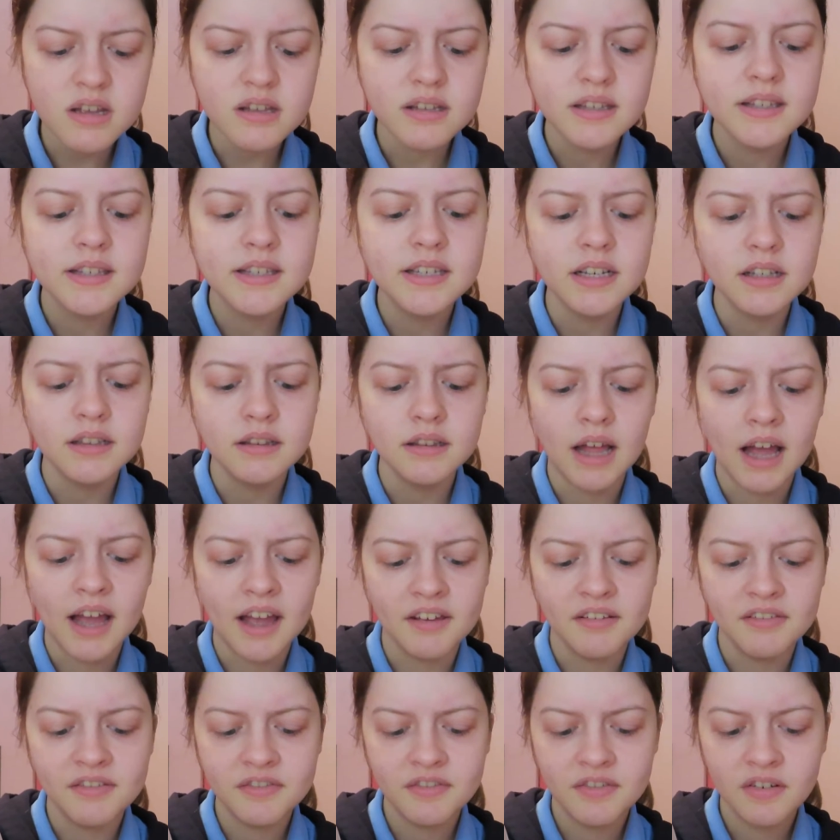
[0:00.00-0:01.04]
Still
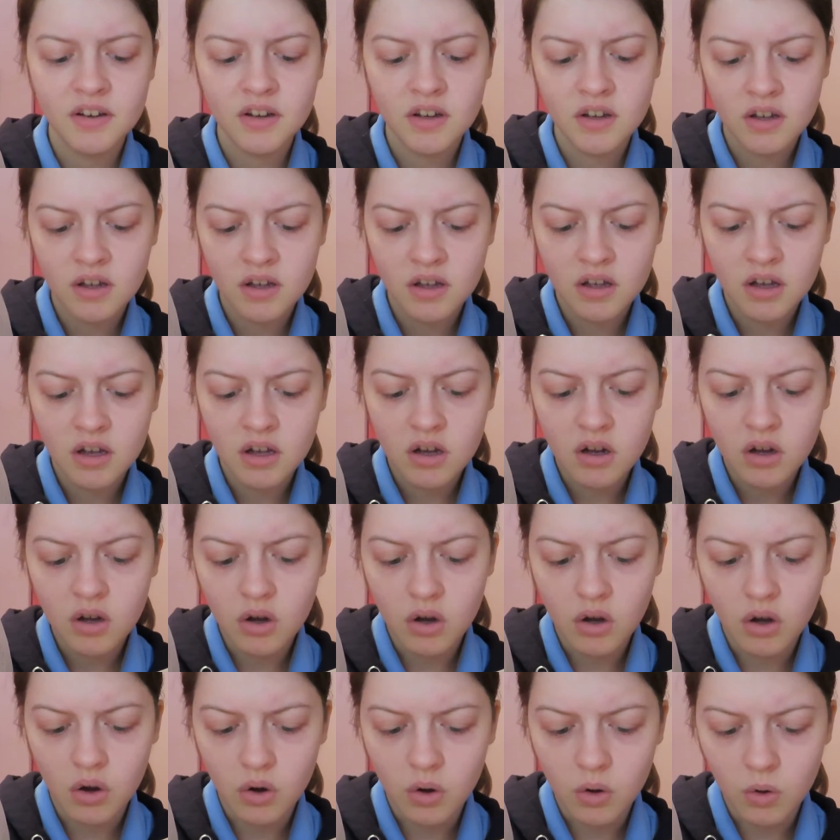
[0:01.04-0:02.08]
life,
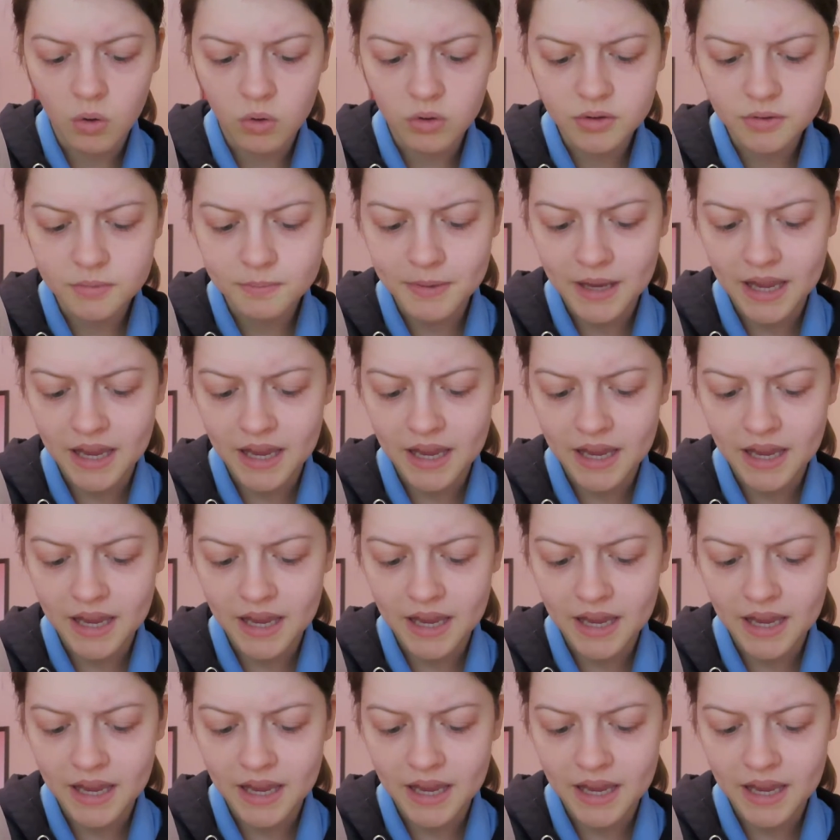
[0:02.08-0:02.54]
old